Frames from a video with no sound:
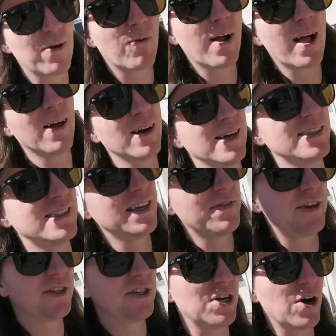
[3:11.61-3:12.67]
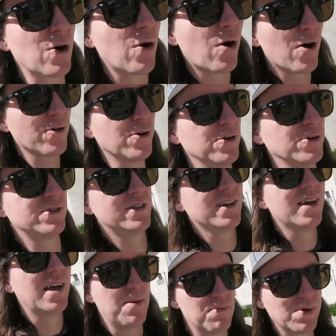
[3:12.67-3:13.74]
A reality T V show. All those
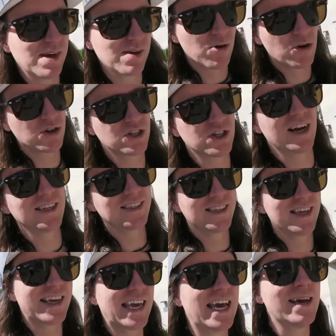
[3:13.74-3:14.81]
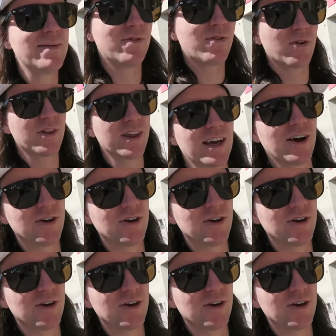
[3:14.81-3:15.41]
B-roll shots they get before they